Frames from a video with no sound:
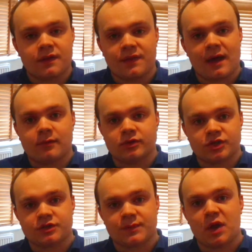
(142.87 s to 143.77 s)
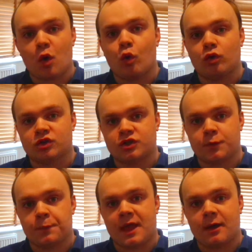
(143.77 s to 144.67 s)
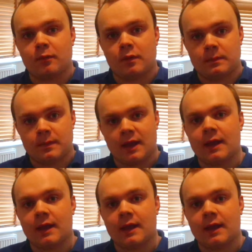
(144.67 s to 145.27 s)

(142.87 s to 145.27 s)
that would just be awesome that would be.